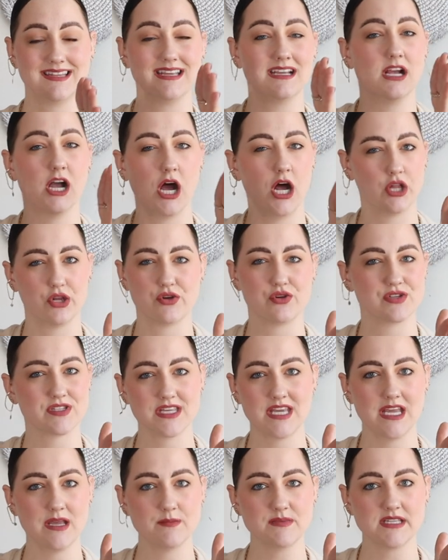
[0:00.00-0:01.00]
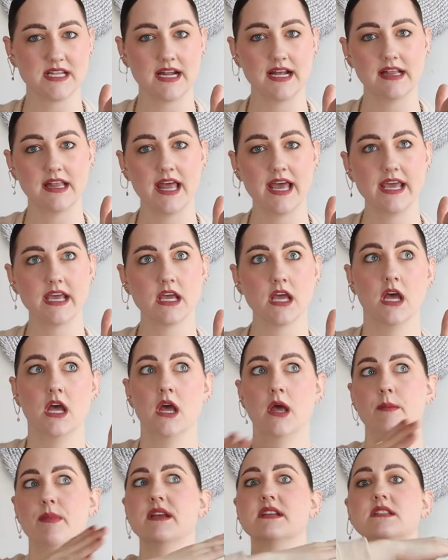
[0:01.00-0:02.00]
the color schemes that I like
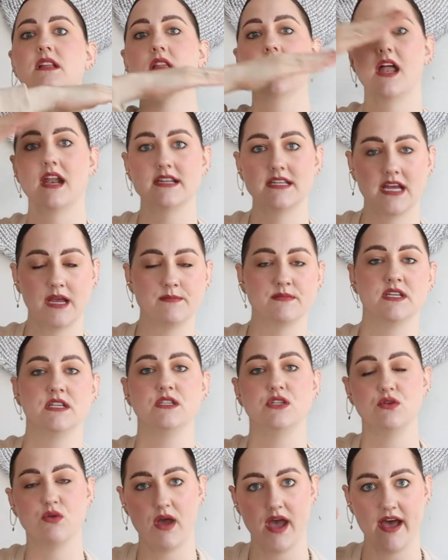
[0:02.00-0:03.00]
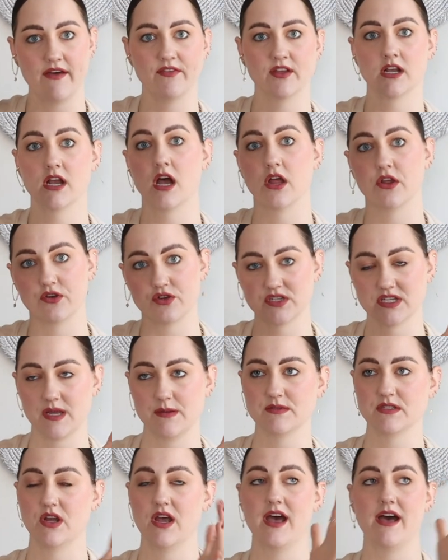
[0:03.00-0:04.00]
because a lot of times I do have the color
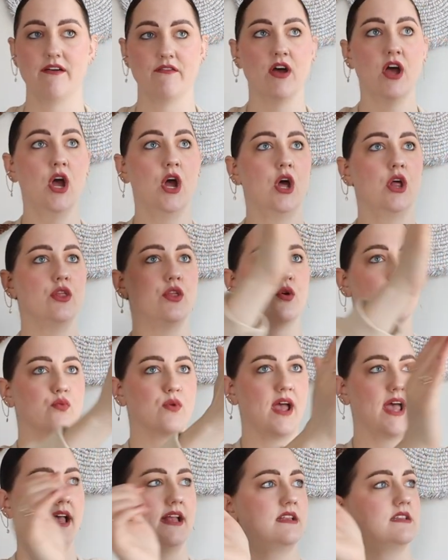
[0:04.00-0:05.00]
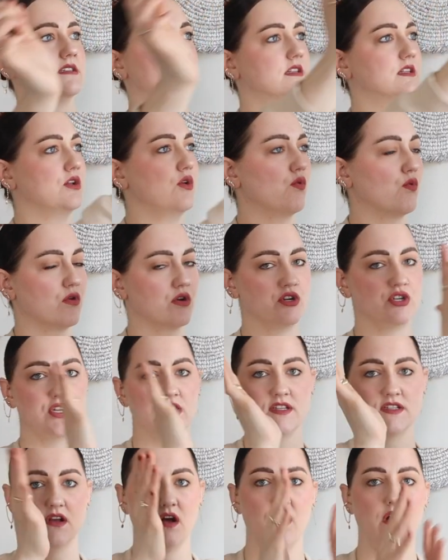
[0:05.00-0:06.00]
schemes. they will have the reds, the
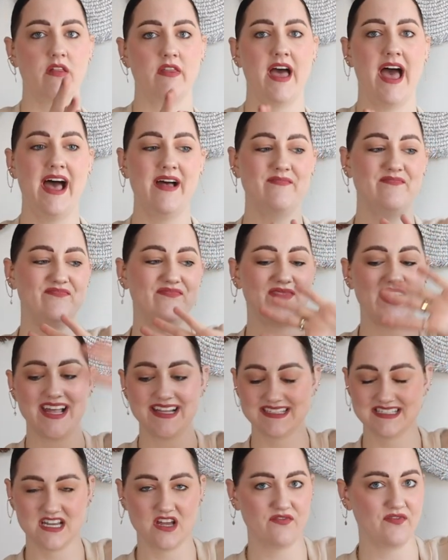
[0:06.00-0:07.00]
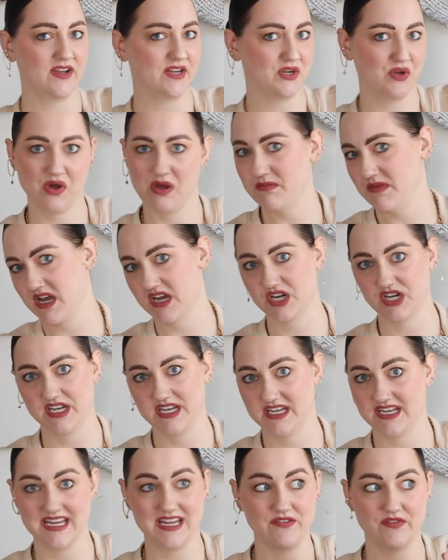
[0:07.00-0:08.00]
oranges, all that. That stuff I know I'm not
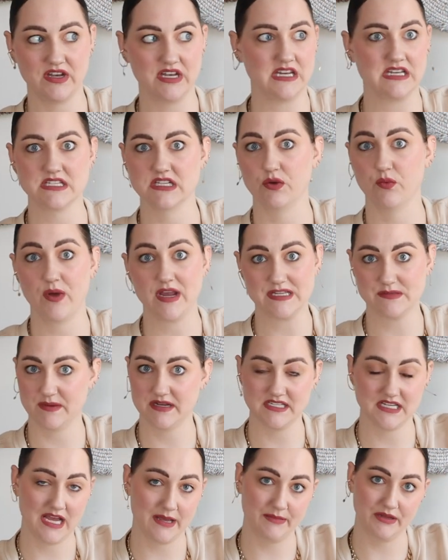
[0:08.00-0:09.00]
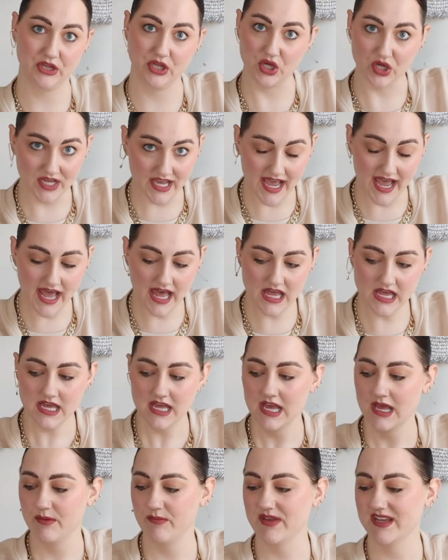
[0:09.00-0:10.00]
gonna even need to waste my time and look at
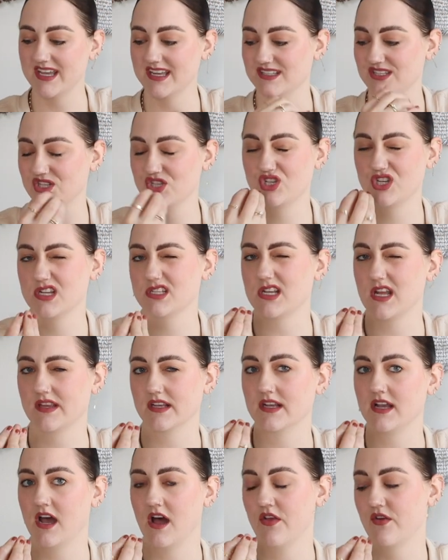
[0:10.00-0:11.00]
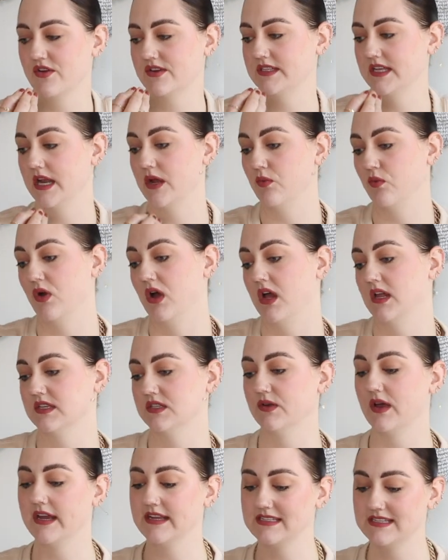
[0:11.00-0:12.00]
because it's just not the colors that I want.
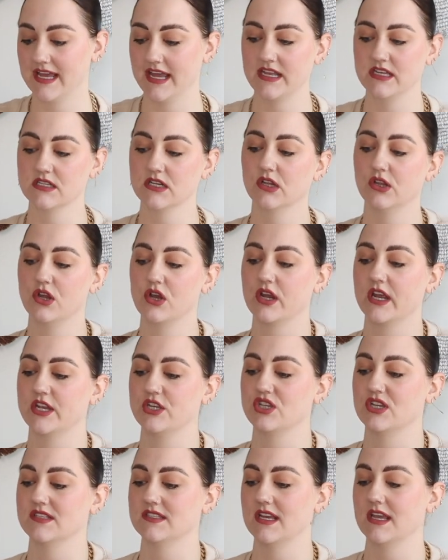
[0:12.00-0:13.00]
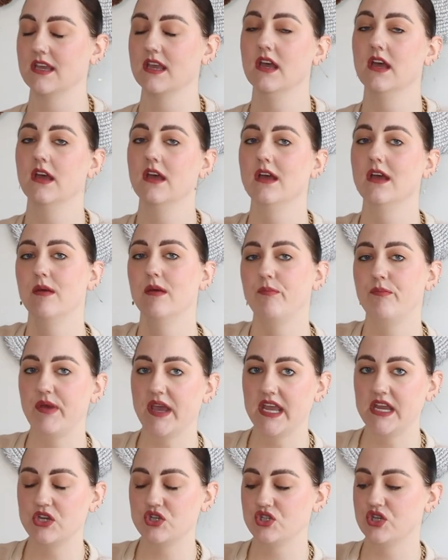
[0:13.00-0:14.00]
So I tend to look at just like
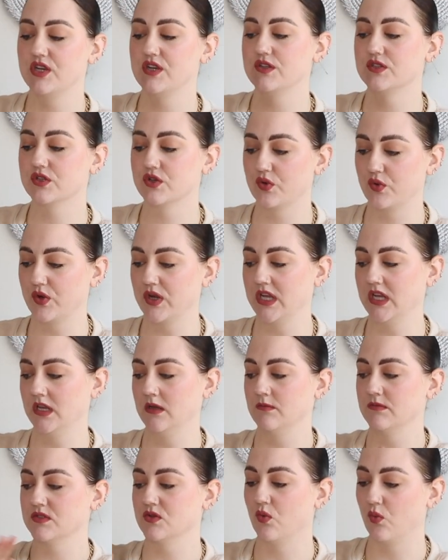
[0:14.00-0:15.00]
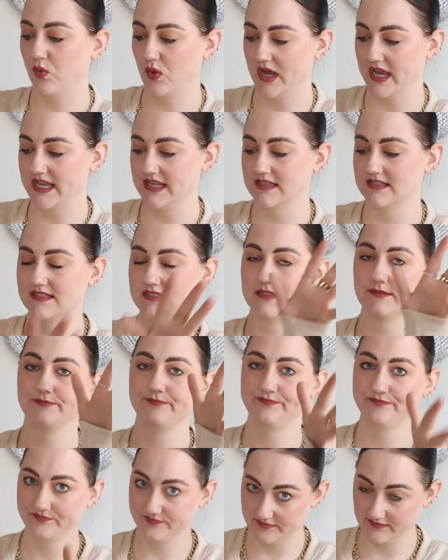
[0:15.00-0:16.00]
beiges, creams, whites,
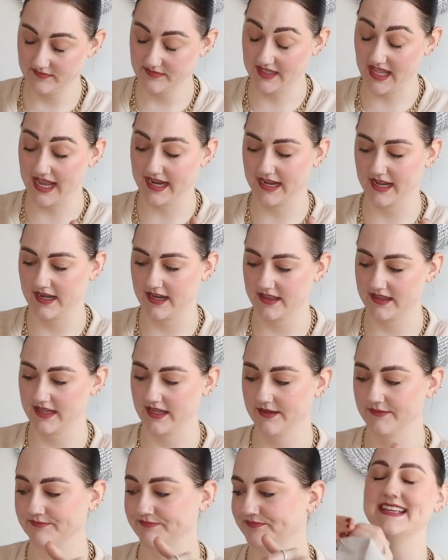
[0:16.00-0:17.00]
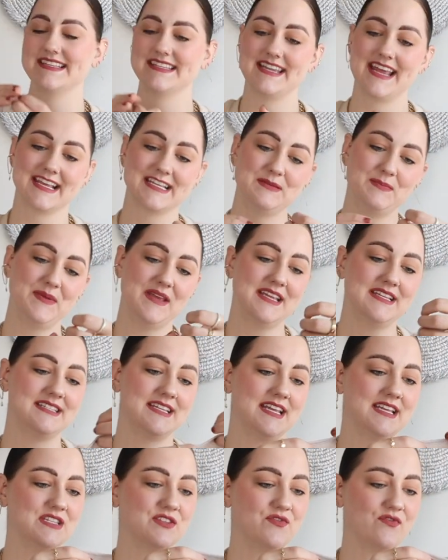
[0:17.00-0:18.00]
that kind of thing. This next piece
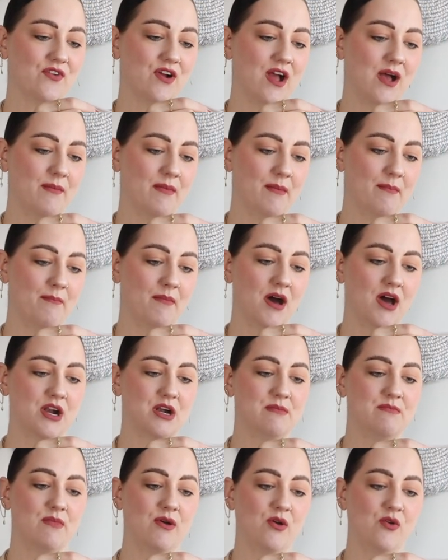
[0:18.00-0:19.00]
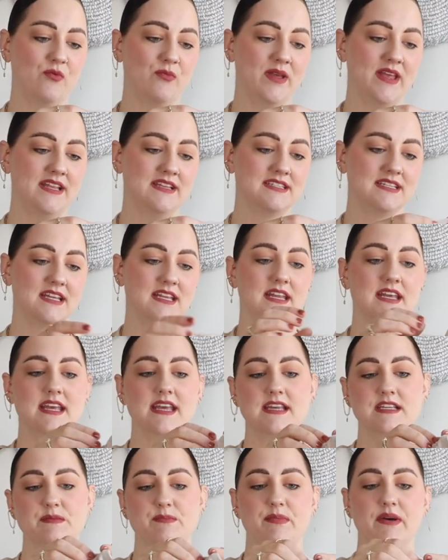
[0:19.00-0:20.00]
is from Modern Moments. It
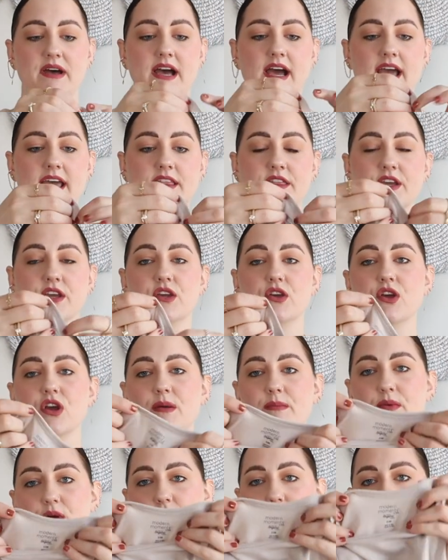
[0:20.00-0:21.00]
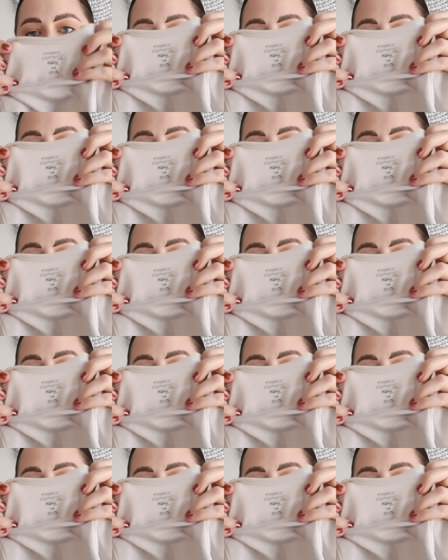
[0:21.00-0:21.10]
is by the Gerber